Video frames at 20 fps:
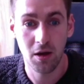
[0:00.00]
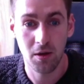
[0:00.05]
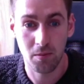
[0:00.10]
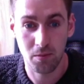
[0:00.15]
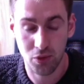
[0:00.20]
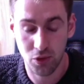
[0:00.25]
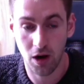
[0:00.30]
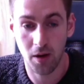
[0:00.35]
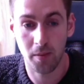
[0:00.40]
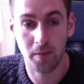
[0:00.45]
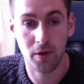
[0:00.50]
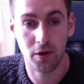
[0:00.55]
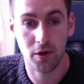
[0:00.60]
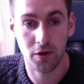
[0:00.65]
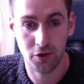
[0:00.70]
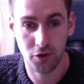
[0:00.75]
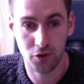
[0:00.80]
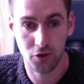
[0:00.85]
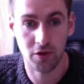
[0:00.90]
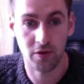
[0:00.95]
proper
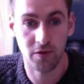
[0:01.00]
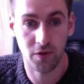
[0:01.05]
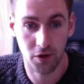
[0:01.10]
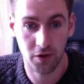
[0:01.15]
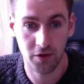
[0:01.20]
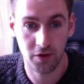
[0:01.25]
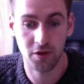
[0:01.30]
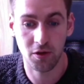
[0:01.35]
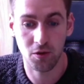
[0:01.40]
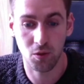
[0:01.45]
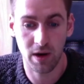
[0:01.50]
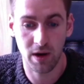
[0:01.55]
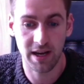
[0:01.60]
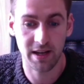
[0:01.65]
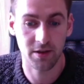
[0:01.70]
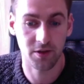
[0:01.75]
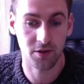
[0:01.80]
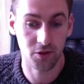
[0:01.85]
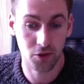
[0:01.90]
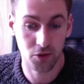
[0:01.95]
universal way
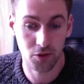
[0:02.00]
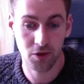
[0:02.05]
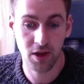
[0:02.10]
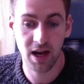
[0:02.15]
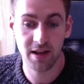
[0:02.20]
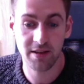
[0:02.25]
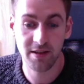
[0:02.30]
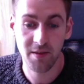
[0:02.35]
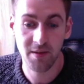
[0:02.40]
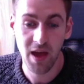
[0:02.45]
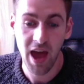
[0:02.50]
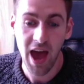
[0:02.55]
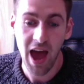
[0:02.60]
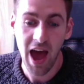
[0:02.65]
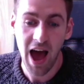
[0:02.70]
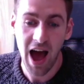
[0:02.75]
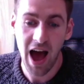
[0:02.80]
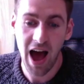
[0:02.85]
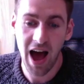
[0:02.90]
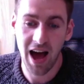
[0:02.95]
to do that.
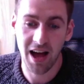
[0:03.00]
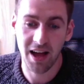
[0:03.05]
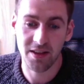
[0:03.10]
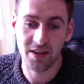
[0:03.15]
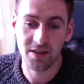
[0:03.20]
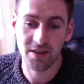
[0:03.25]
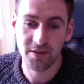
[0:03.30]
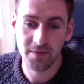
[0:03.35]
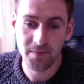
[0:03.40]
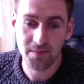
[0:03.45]
And